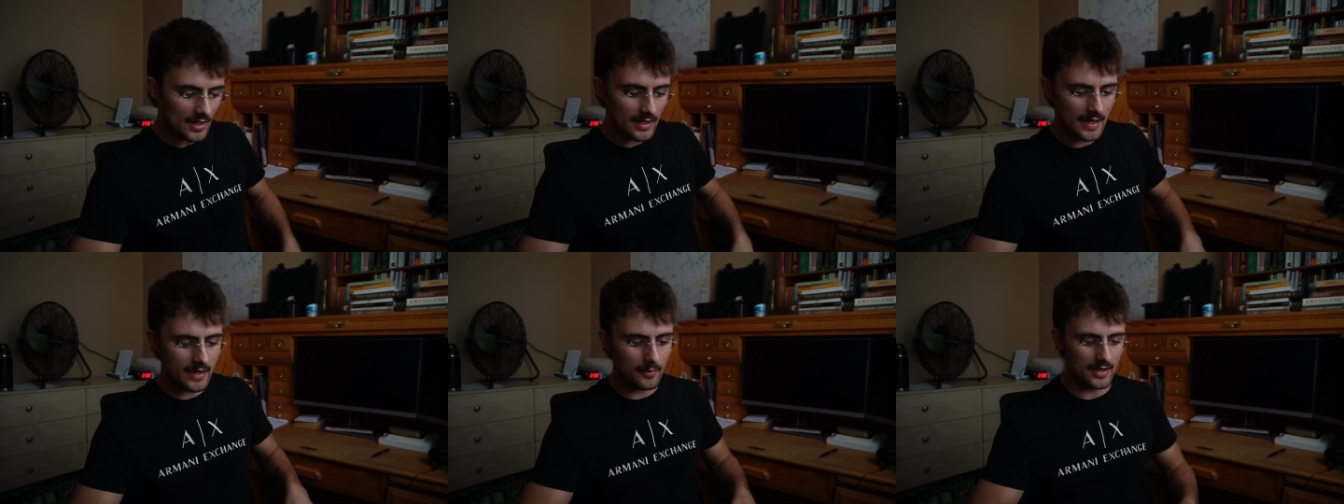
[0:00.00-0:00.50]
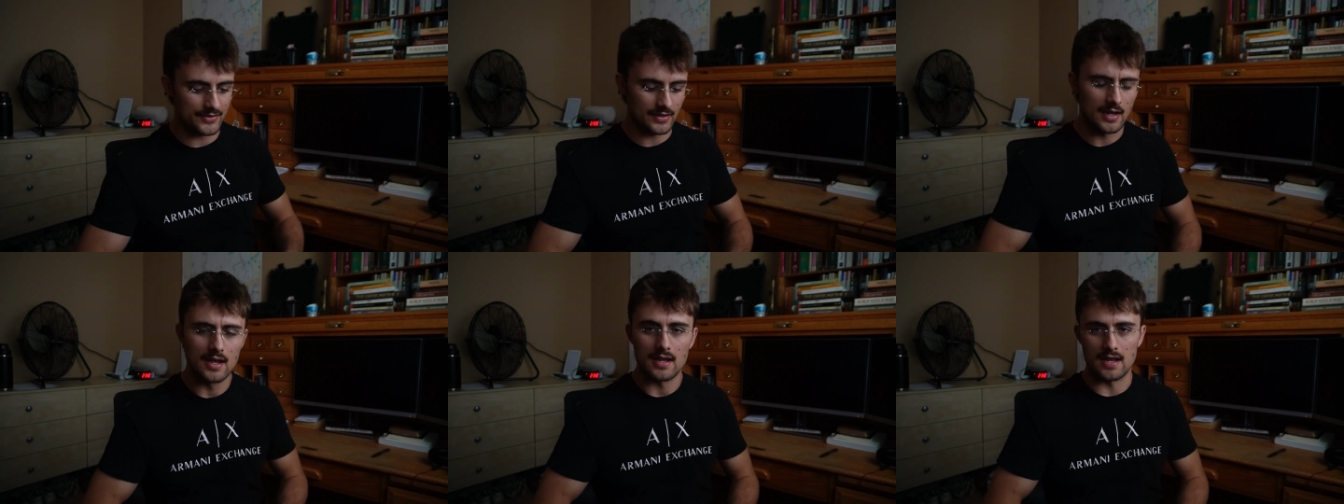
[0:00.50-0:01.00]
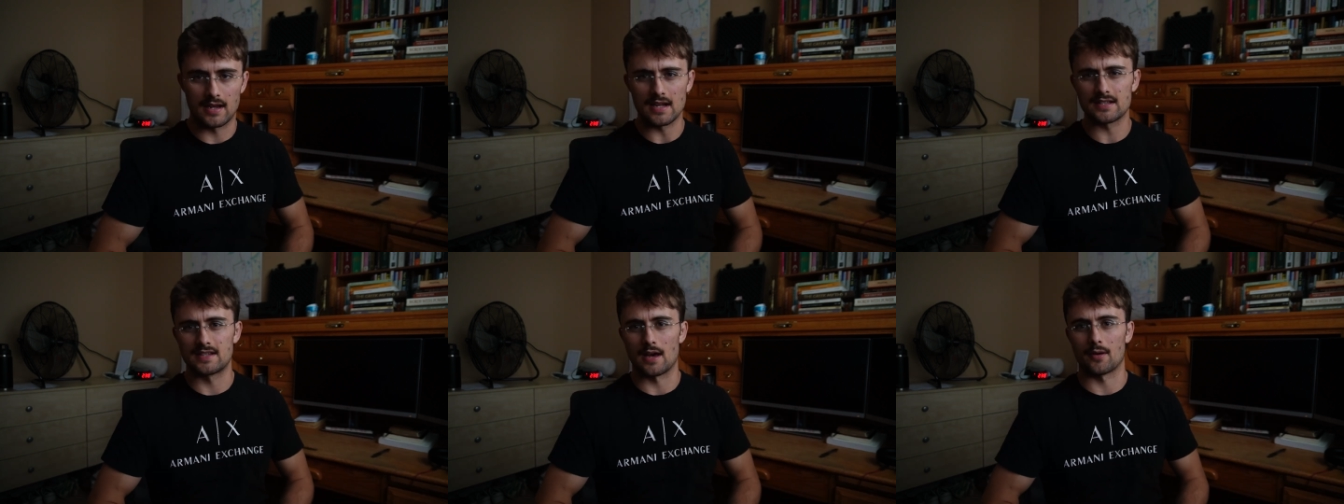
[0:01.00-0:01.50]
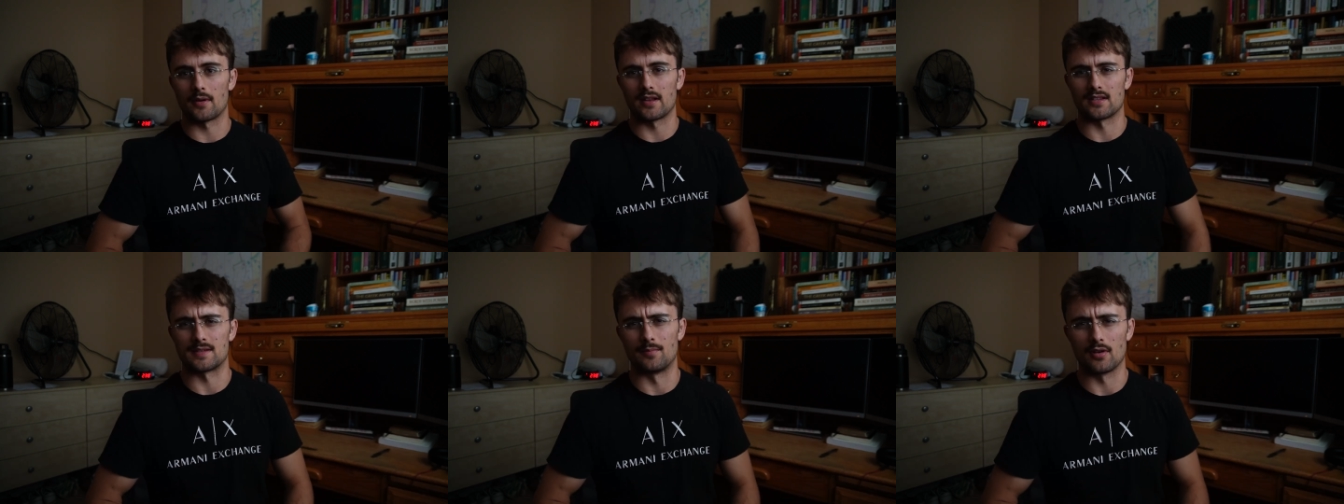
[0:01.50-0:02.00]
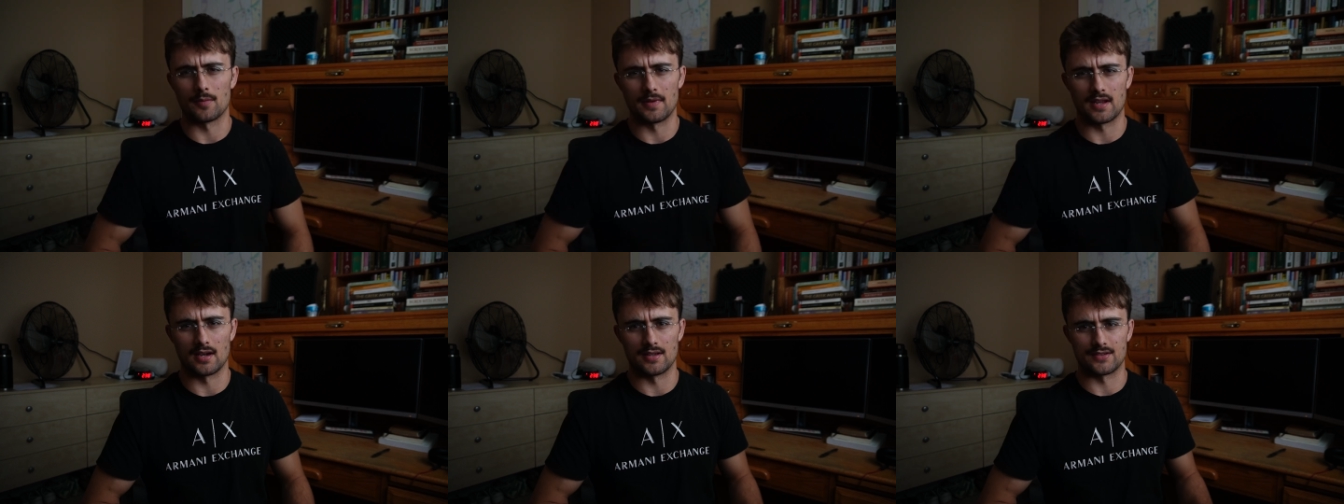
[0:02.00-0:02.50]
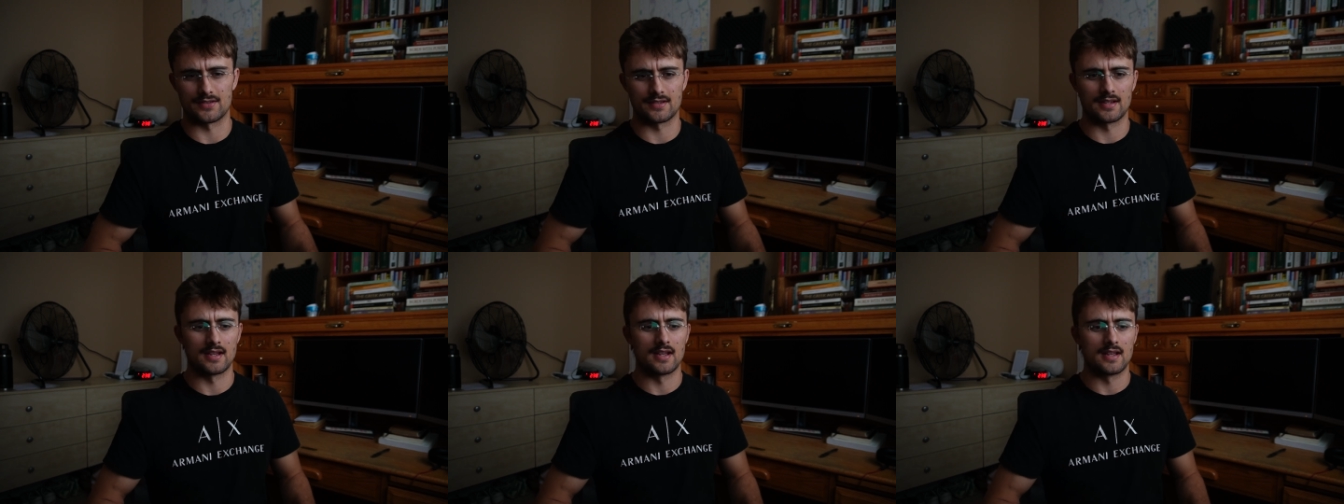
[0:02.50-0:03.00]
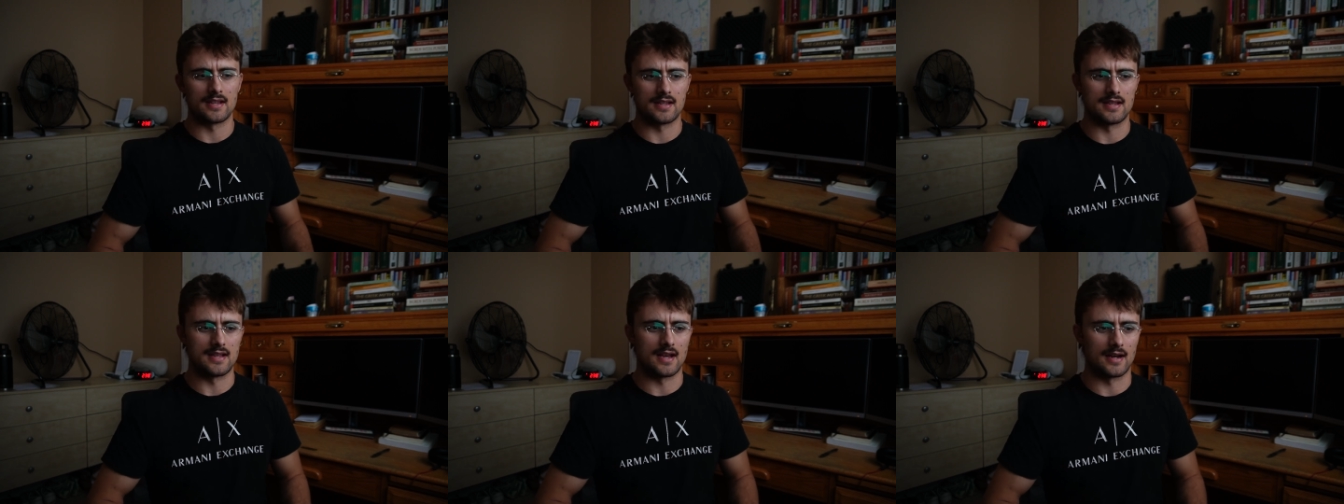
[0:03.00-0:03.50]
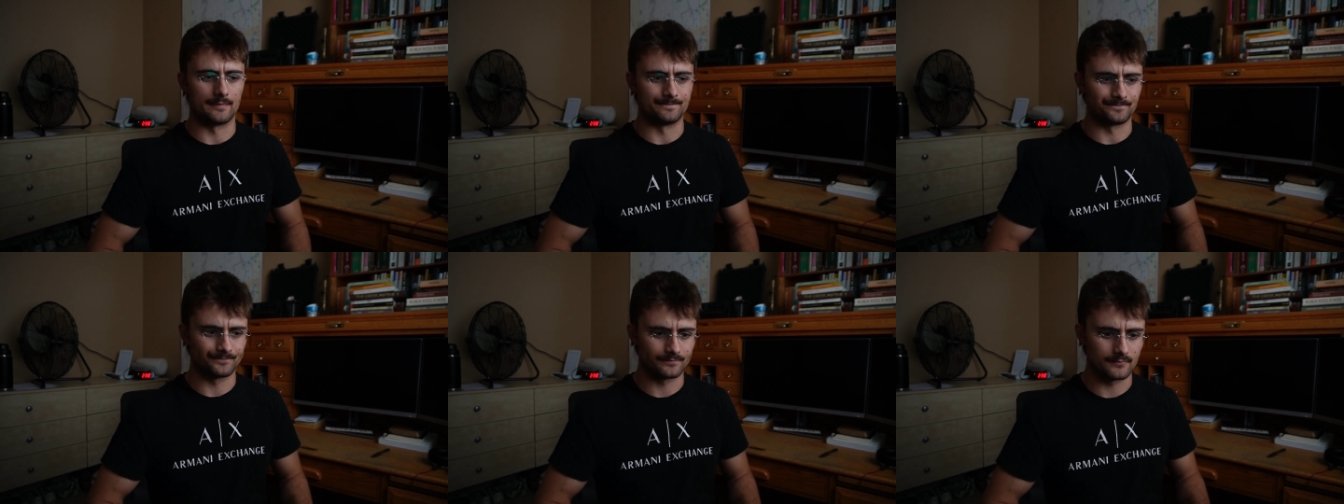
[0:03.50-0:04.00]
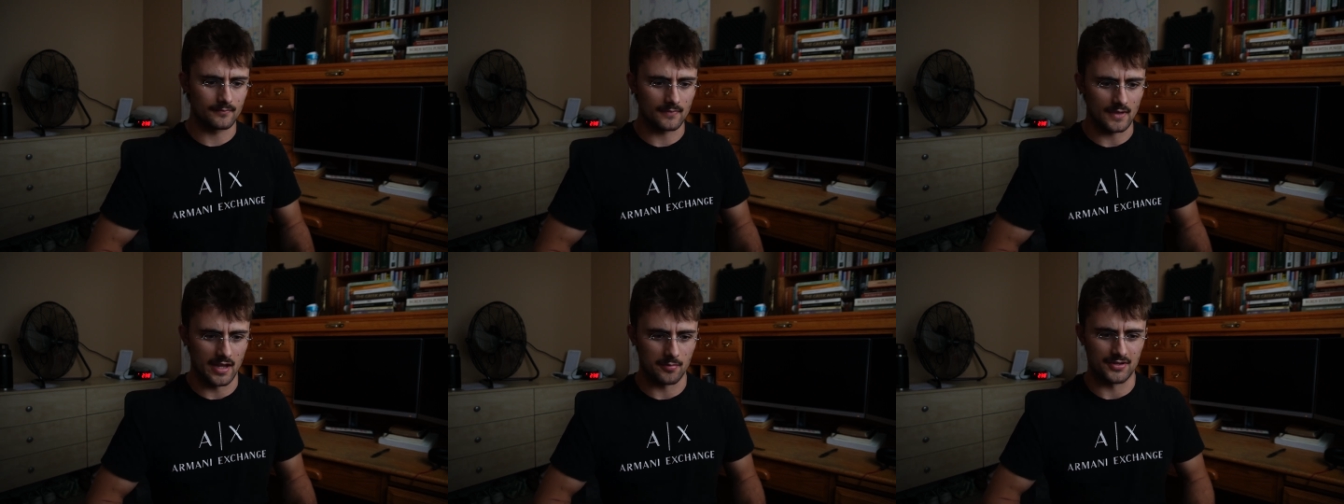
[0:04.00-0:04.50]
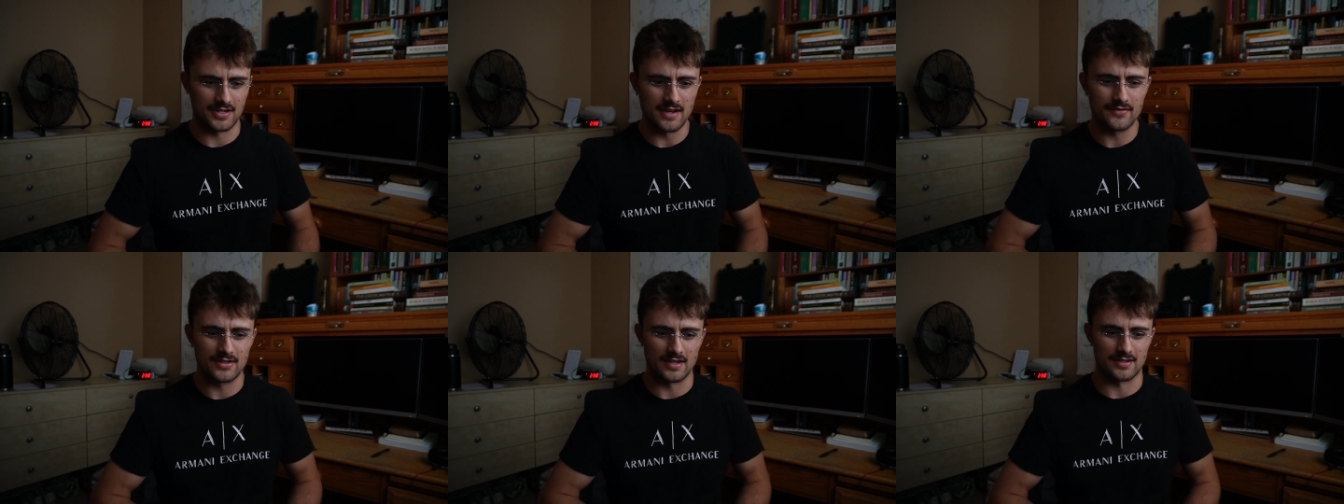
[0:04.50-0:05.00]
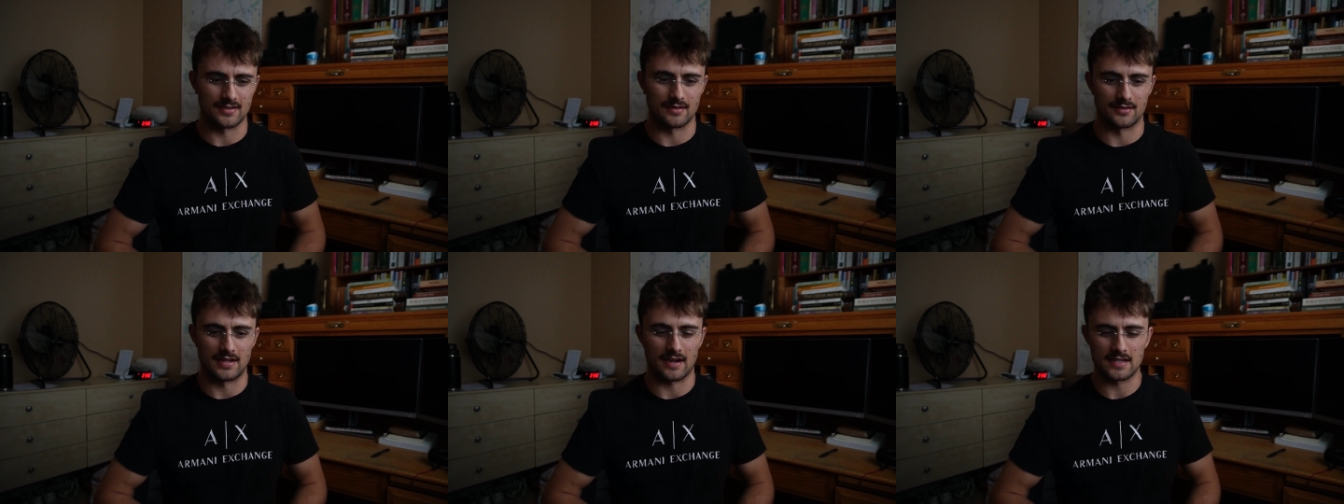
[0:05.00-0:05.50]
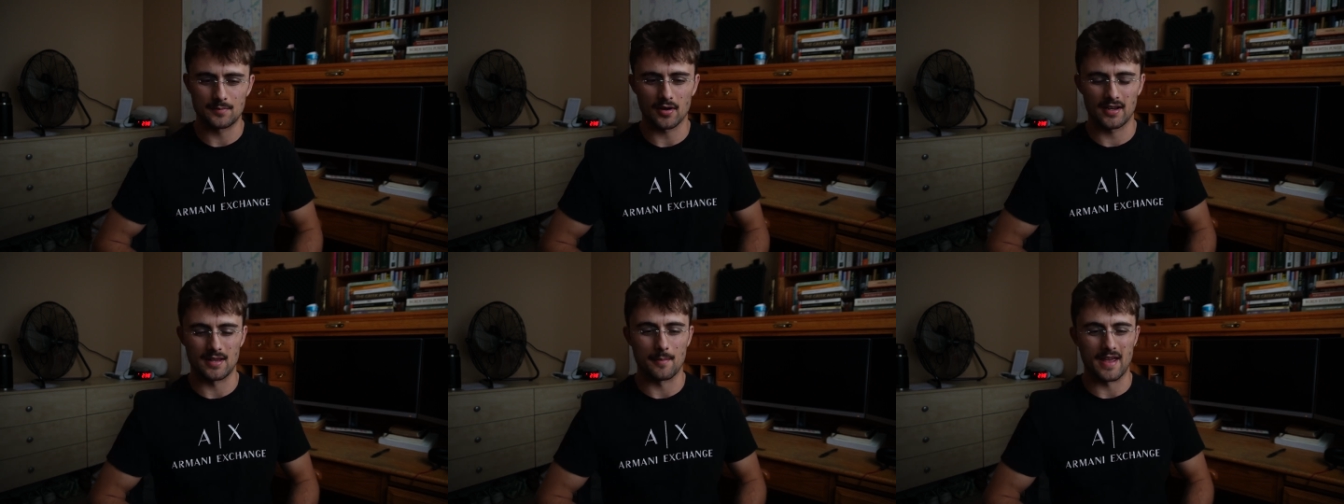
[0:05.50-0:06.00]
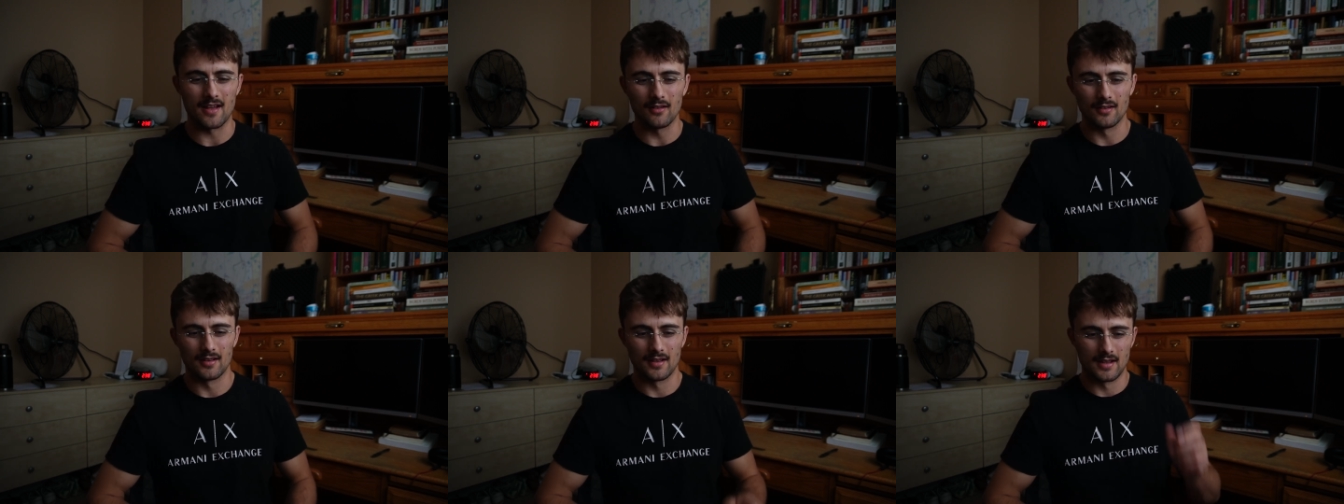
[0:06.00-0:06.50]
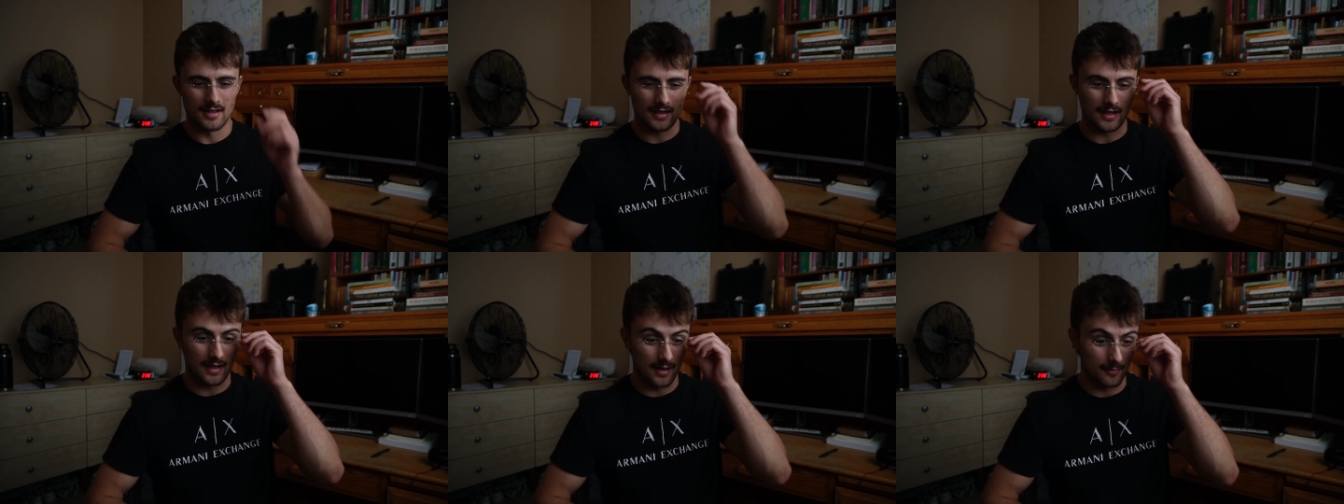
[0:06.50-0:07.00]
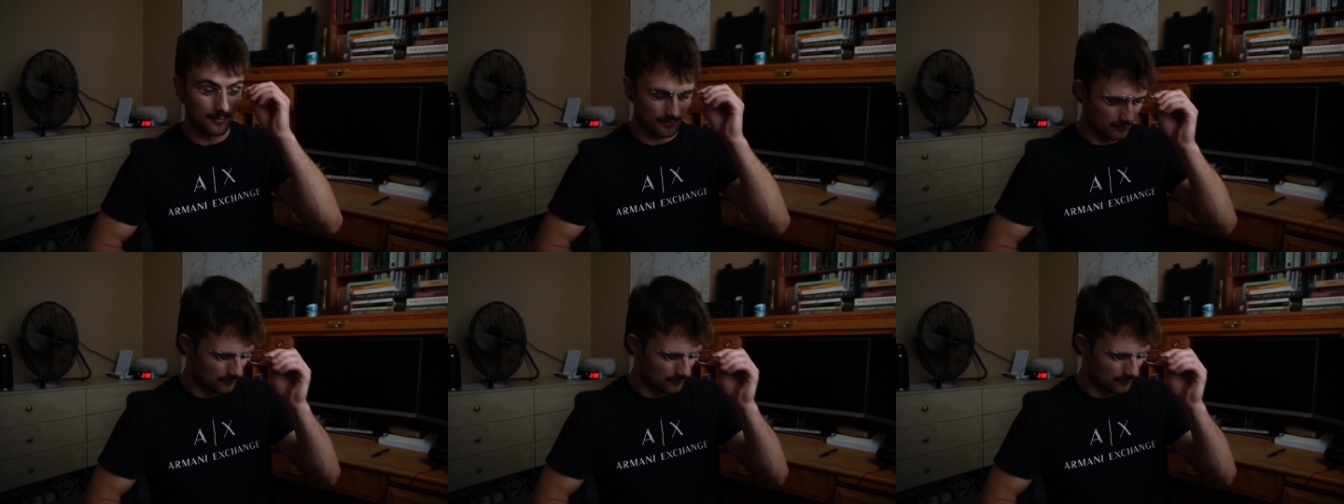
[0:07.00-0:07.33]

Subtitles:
Anyways, he gets down to writing this book because he receives this textbook in the mail, and